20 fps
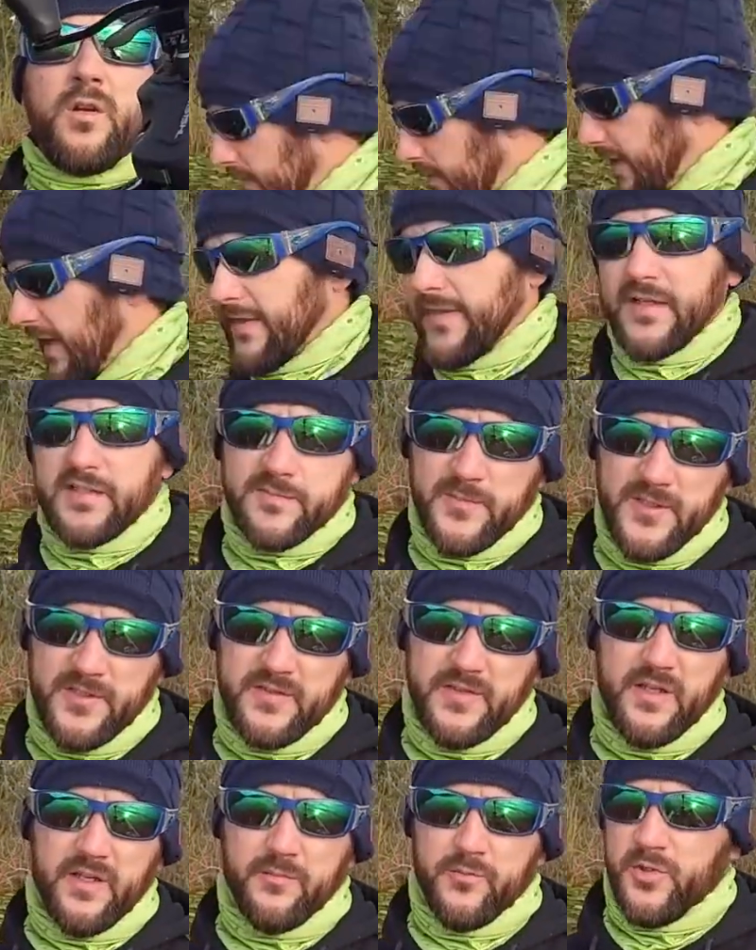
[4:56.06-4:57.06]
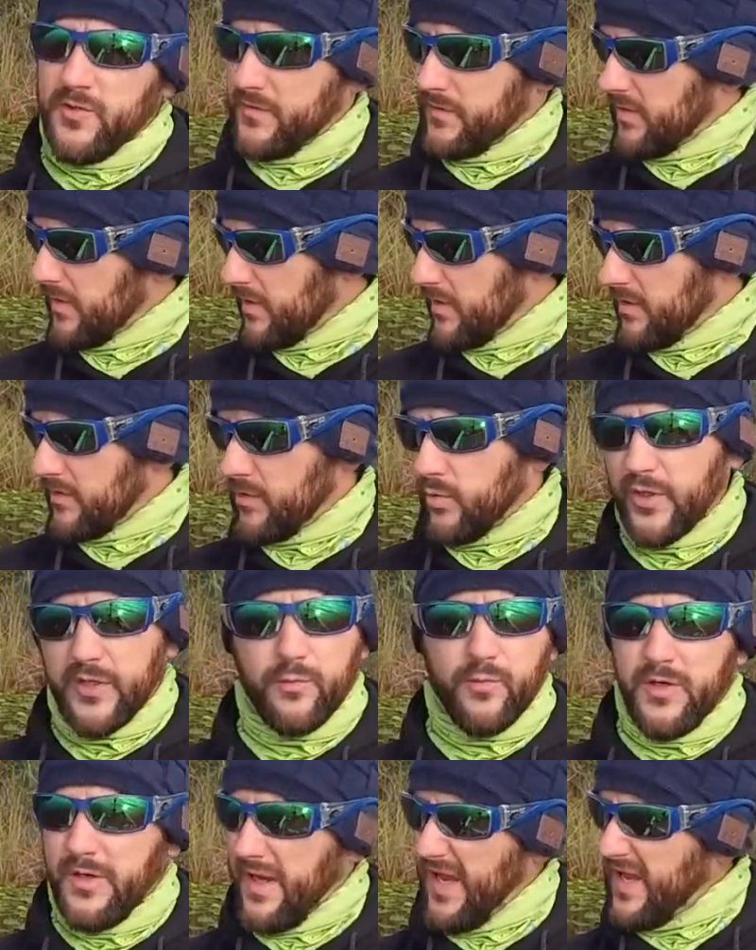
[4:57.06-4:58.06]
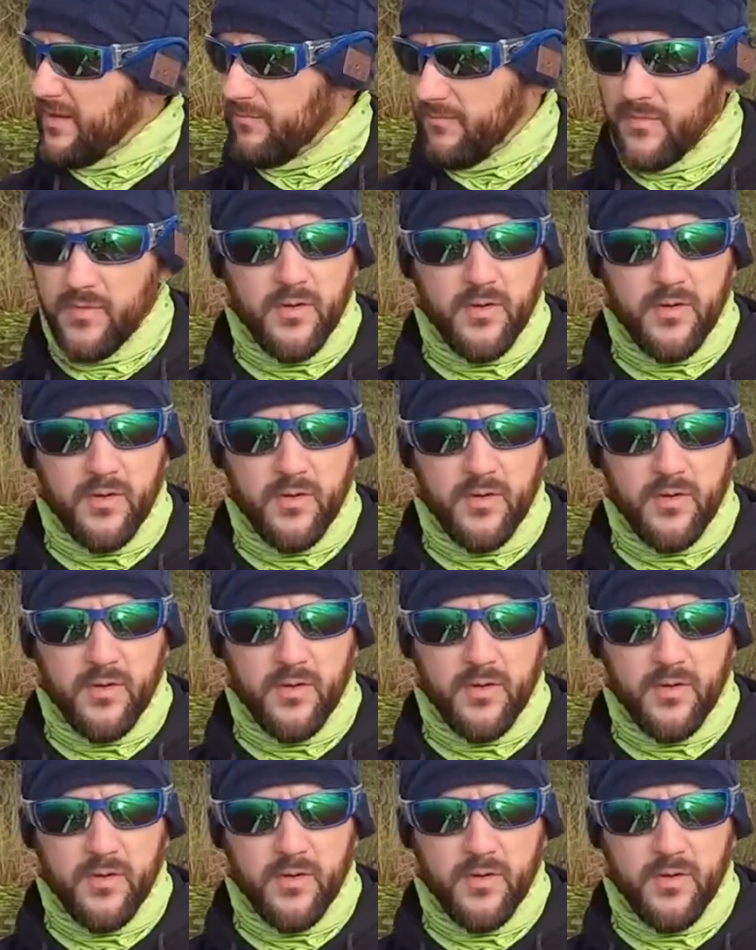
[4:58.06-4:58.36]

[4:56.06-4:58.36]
Yeah, that's my setup. Just a quick recap.